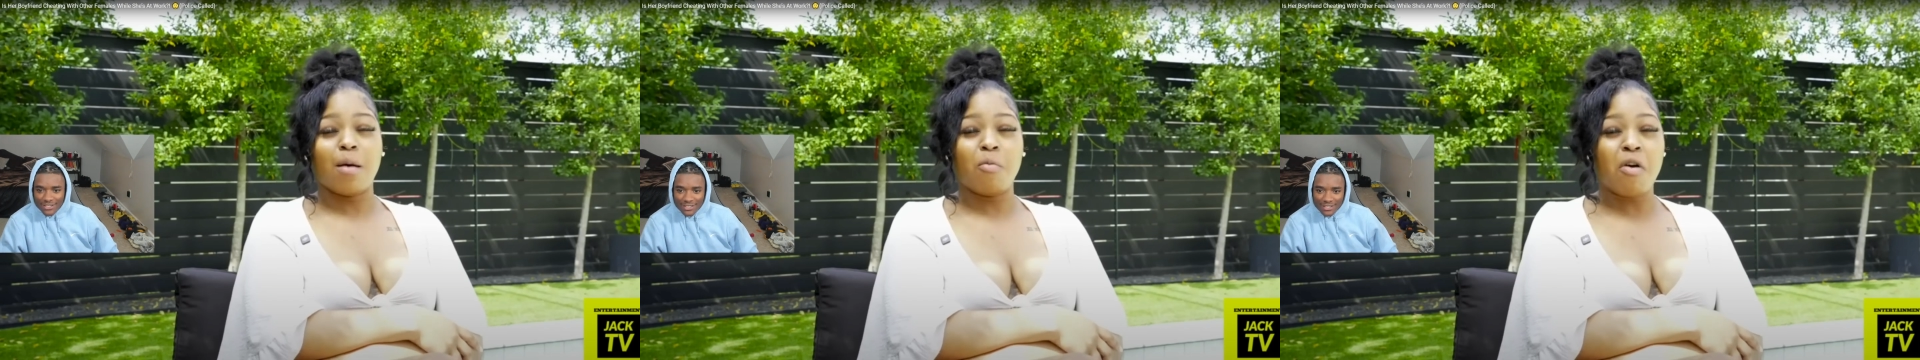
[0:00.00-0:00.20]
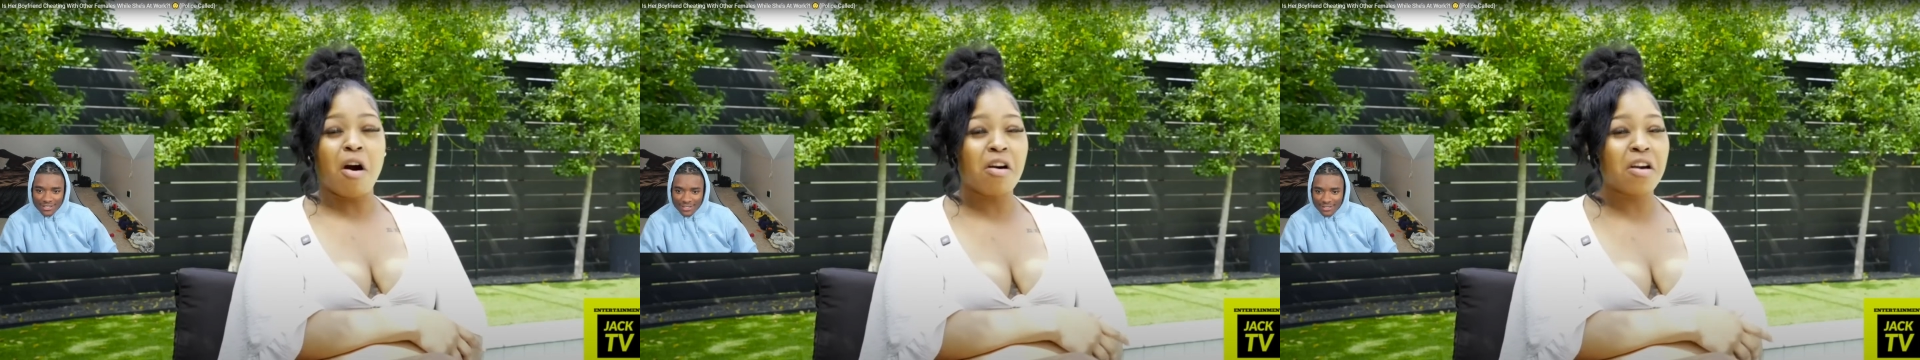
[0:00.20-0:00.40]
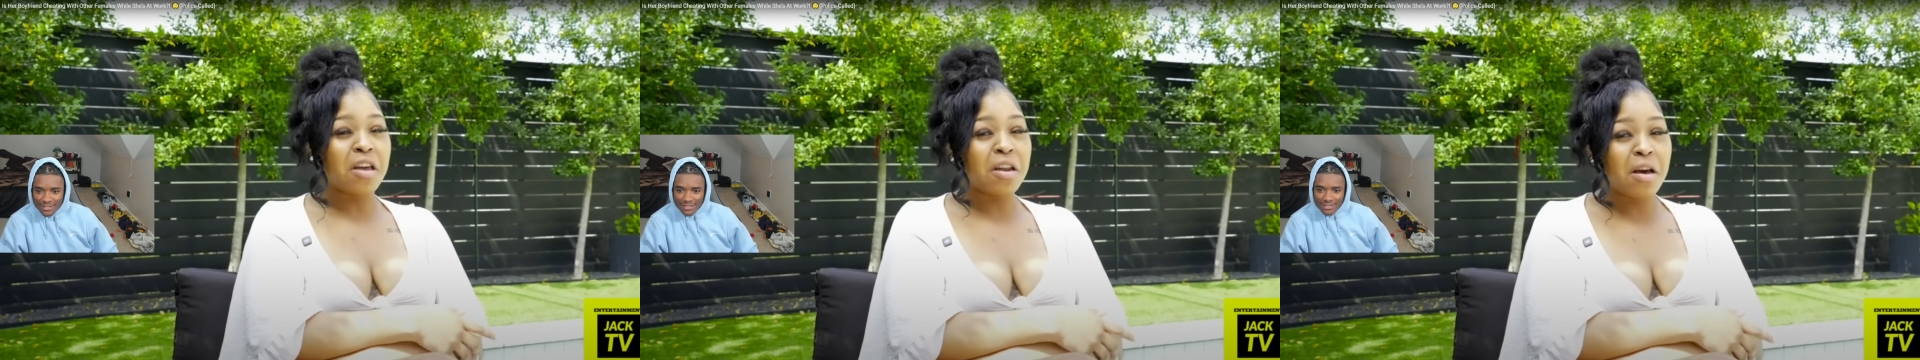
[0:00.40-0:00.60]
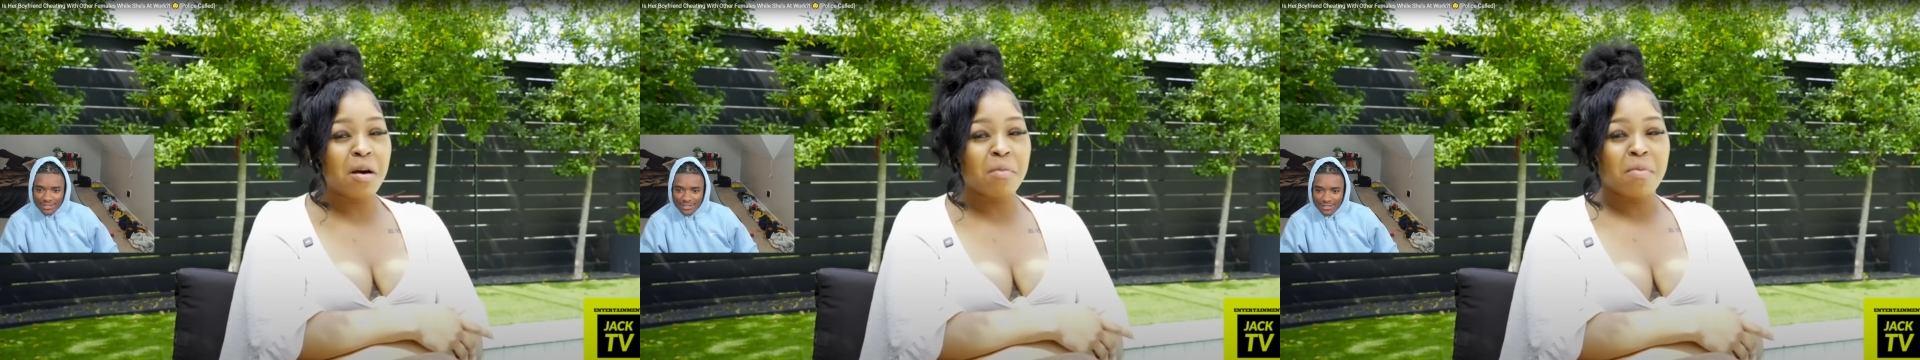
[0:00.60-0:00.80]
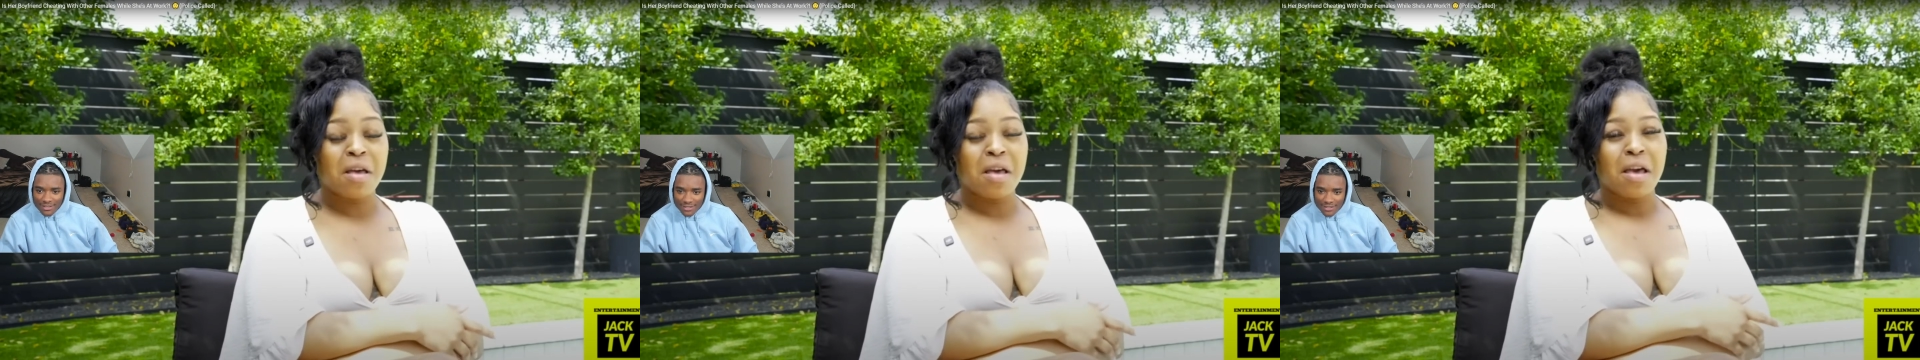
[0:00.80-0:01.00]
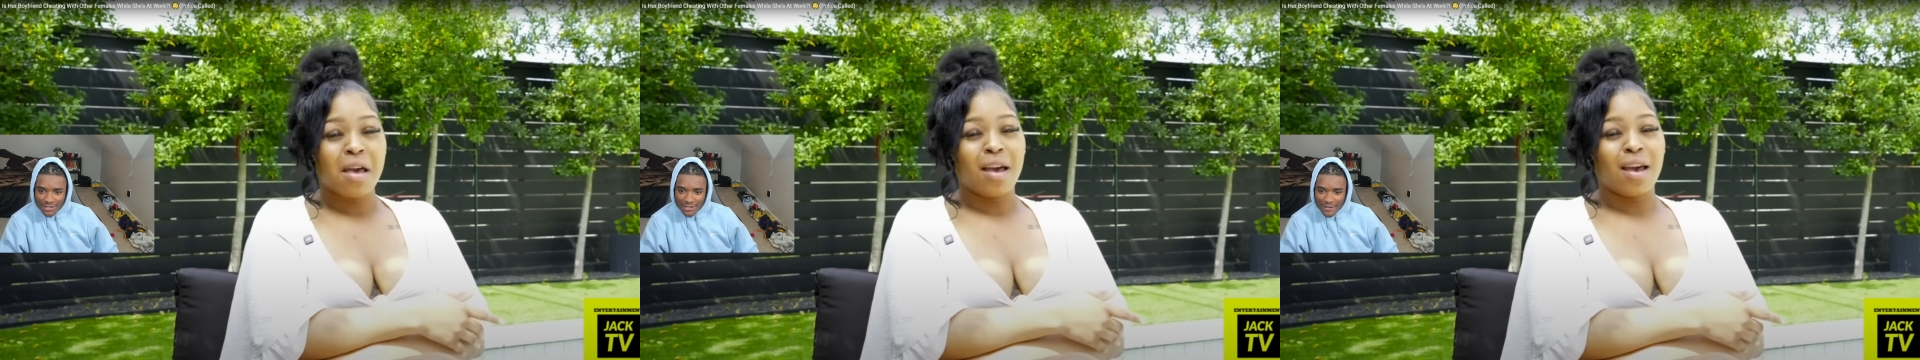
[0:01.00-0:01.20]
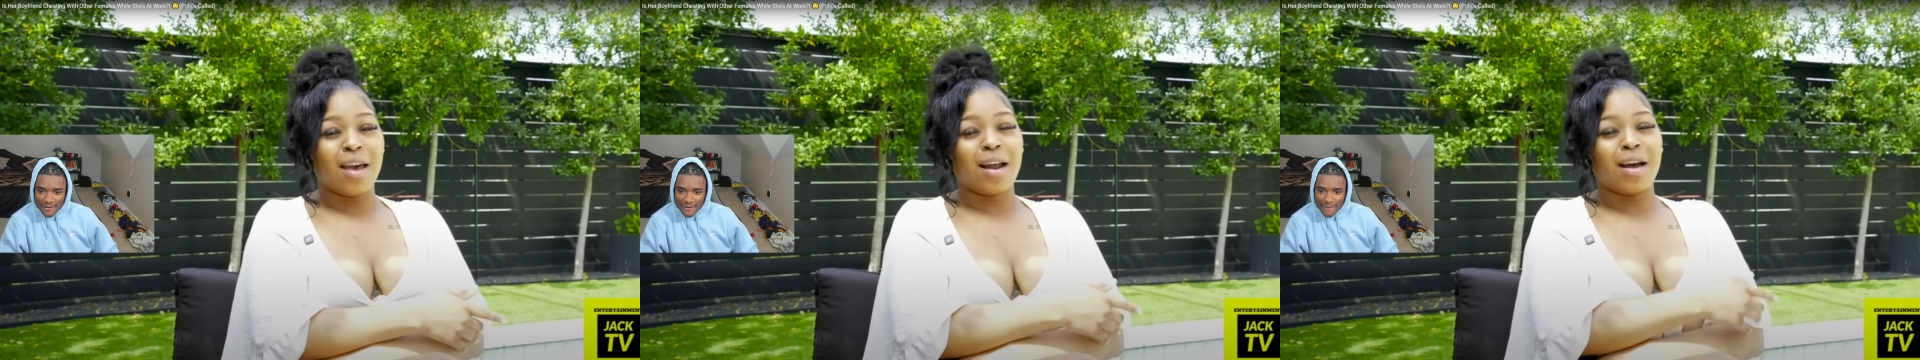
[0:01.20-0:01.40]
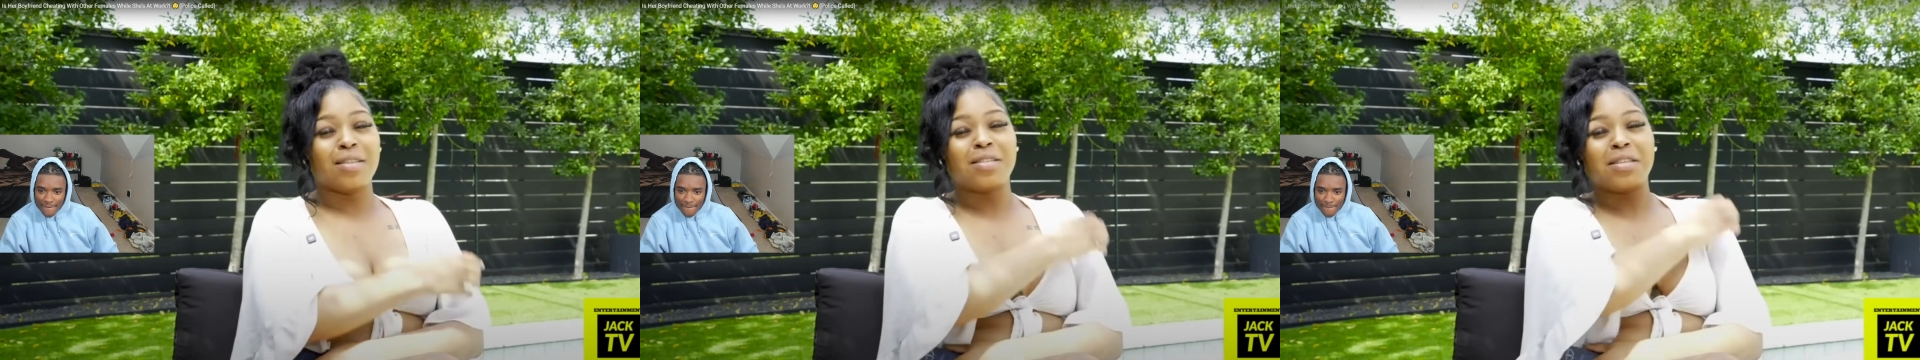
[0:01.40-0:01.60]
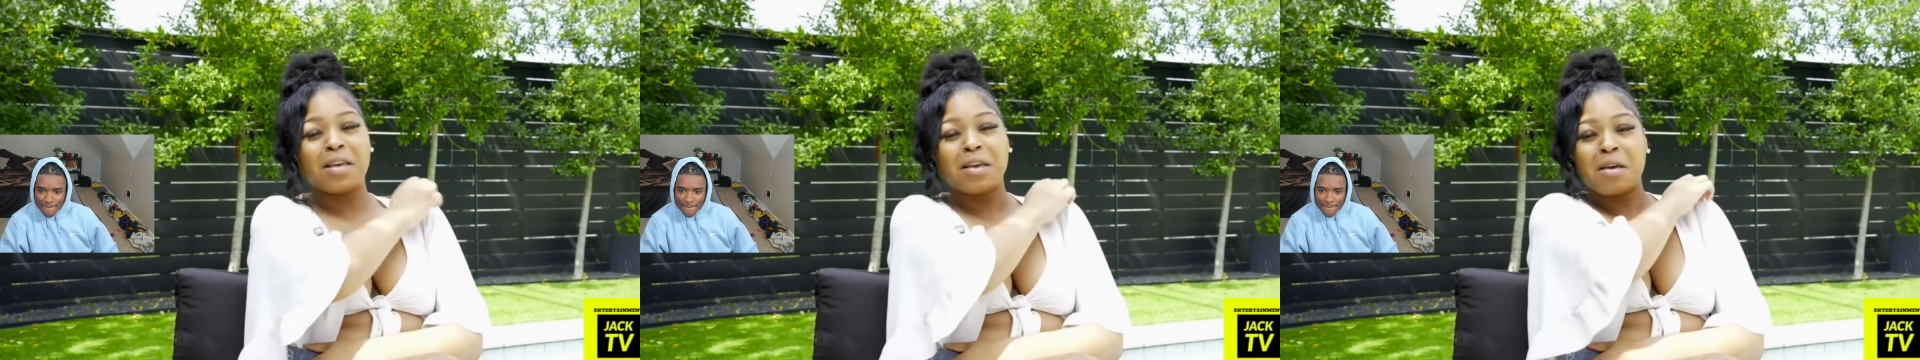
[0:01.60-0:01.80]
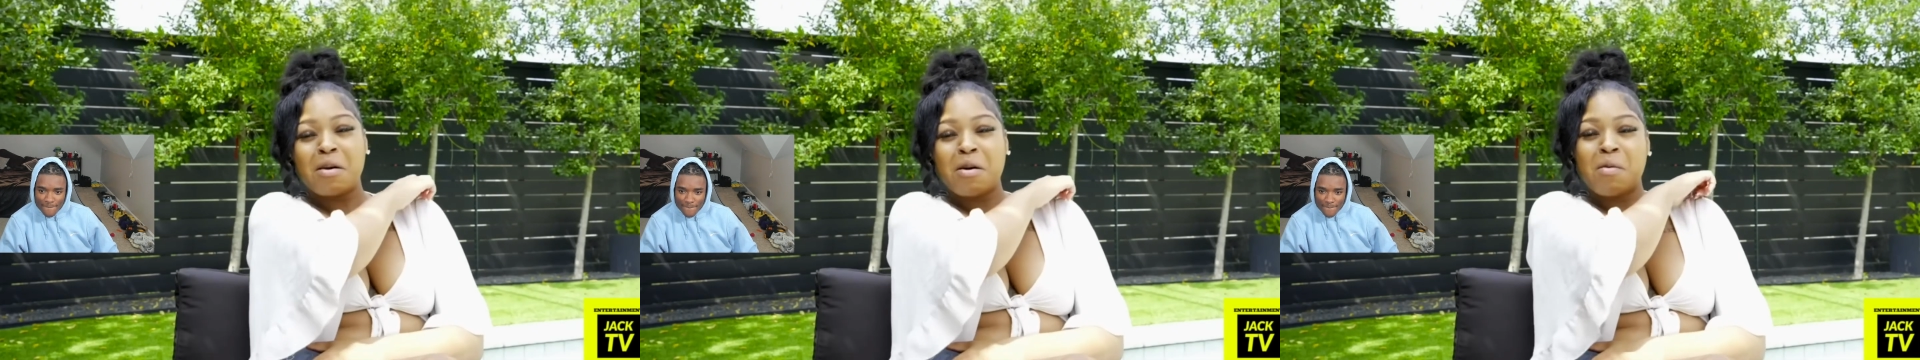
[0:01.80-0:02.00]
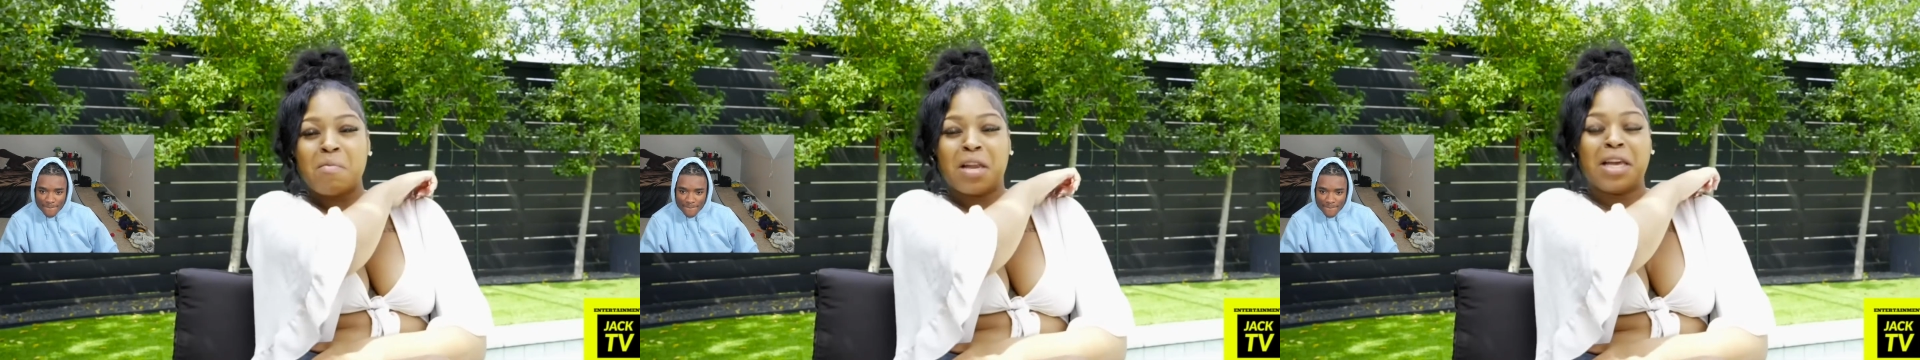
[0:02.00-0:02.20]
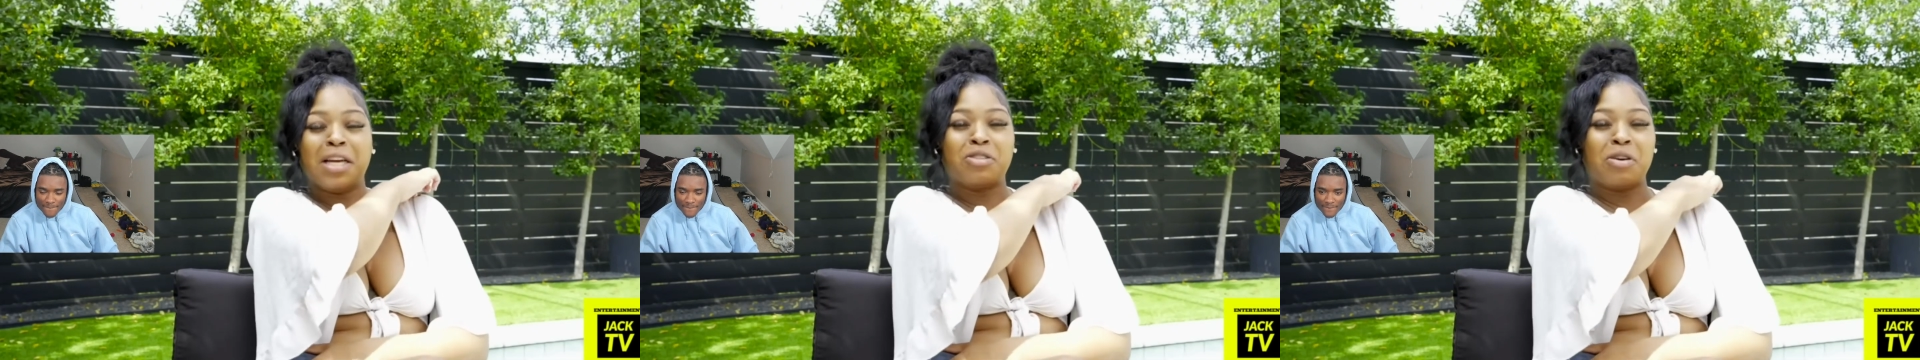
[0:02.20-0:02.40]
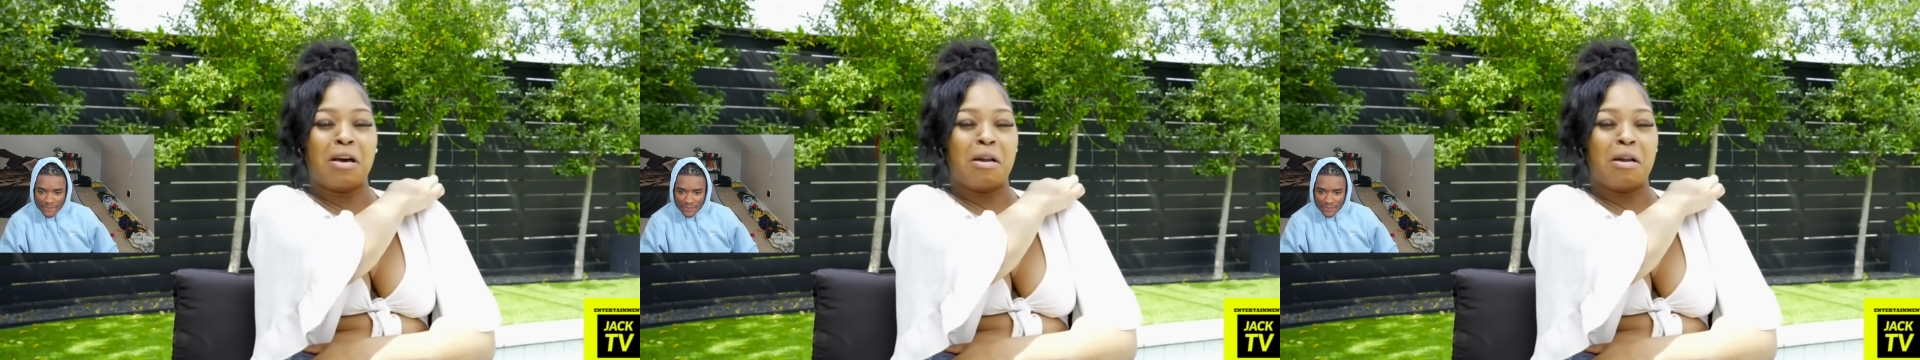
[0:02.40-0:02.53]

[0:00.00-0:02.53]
And I'm walking up and I see him and